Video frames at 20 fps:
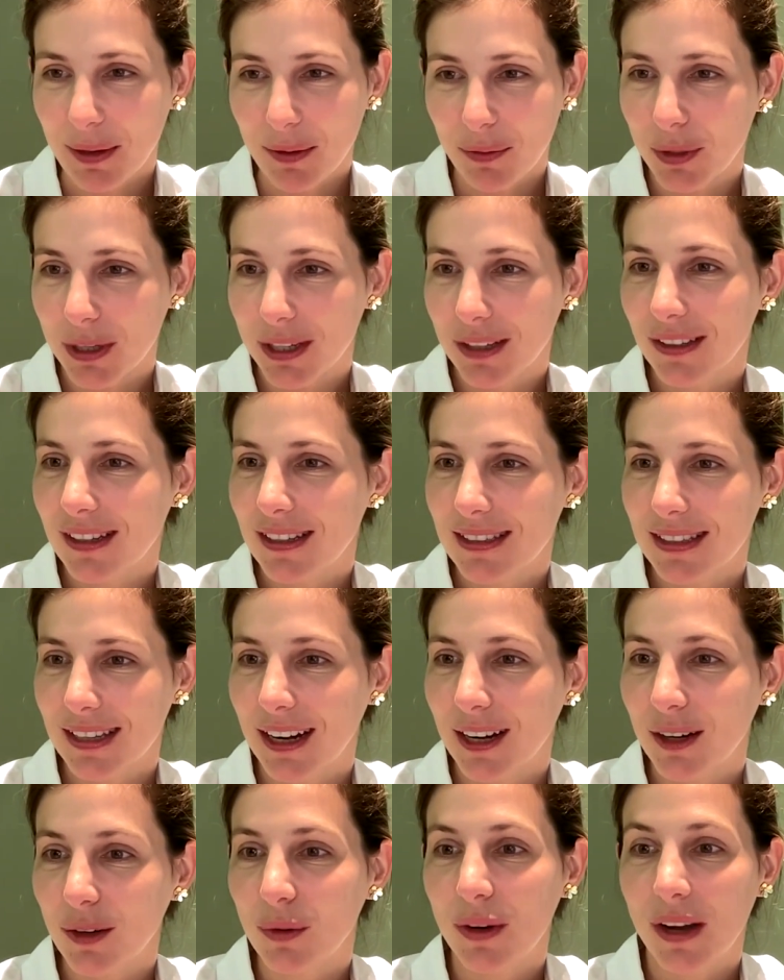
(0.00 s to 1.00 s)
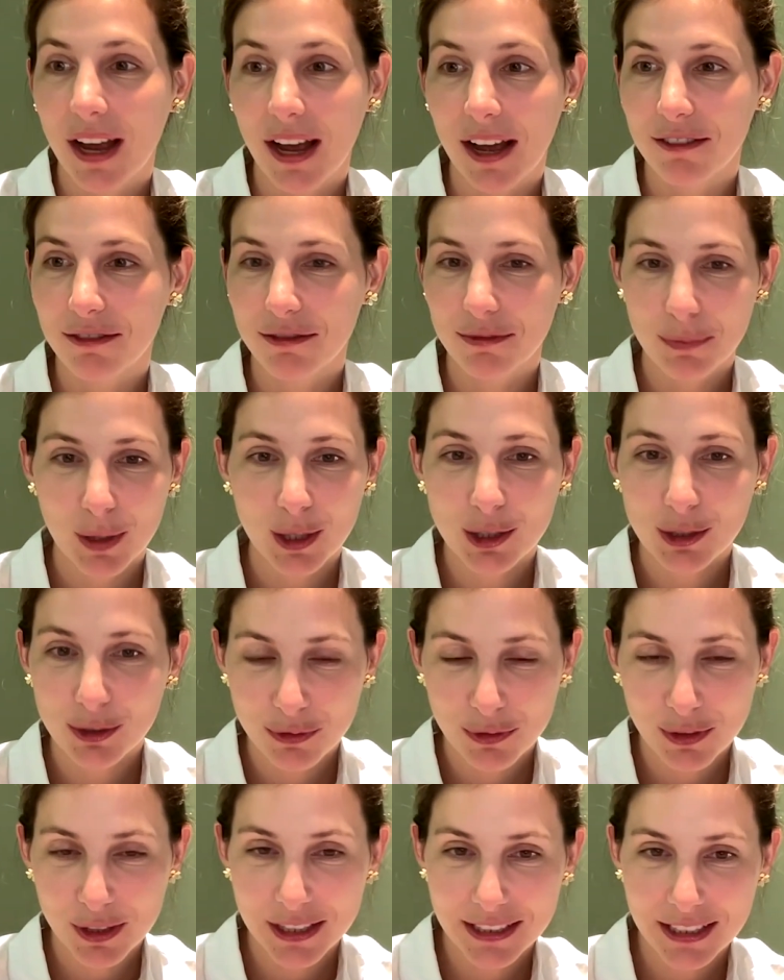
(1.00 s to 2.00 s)
and realize that I don't have
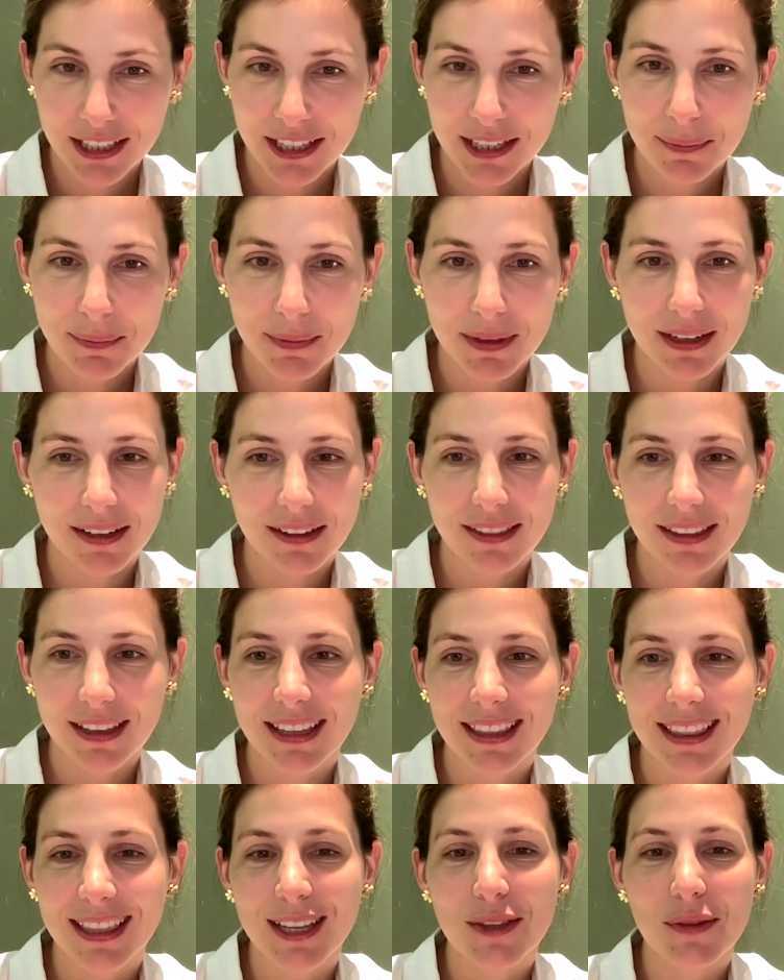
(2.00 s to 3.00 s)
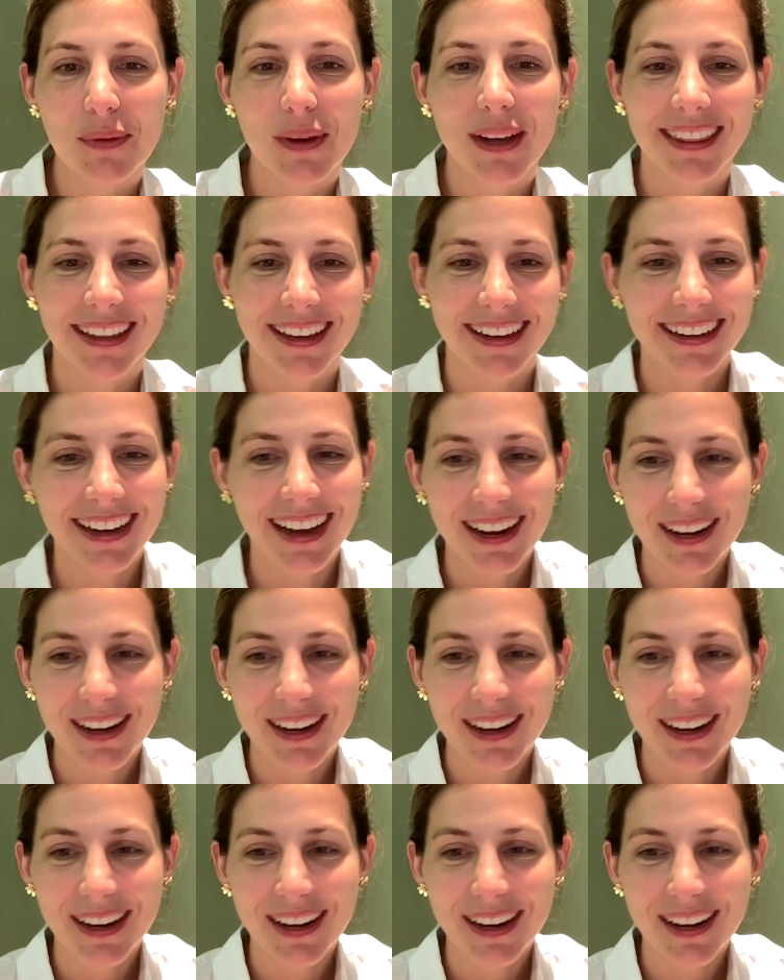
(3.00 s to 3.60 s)
much free time. And I think that's why that